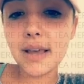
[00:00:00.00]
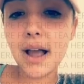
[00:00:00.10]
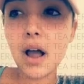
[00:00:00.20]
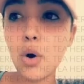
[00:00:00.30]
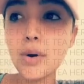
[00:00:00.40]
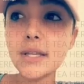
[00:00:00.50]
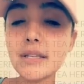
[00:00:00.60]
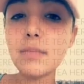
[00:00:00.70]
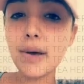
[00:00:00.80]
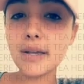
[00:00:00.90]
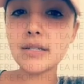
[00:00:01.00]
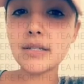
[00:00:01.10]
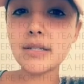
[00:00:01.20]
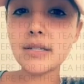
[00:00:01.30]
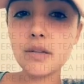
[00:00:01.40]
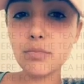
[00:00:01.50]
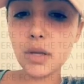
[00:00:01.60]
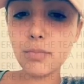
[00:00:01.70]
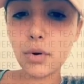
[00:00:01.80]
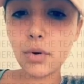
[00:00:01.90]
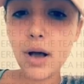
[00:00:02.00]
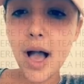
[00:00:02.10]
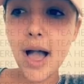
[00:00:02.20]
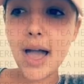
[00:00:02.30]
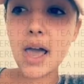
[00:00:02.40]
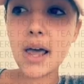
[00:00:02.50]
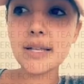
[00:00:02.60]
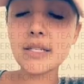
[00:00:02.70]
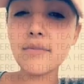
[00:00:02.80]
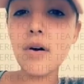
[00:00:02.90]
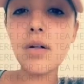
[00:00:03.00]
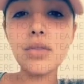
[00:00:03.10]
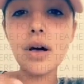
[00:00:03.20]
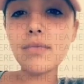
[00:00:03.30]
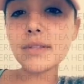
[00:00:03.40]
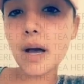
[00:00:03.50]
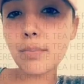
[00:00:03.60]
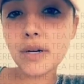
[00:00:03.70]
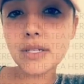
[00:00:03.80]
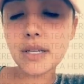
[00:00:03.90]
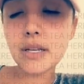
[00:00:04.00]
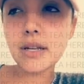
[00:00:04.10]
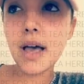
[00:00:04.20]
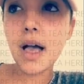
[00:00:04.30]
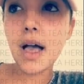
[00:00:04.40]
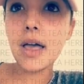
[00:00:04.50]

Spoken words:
Like, I always see the best in people, and I didn't fall in love with that person.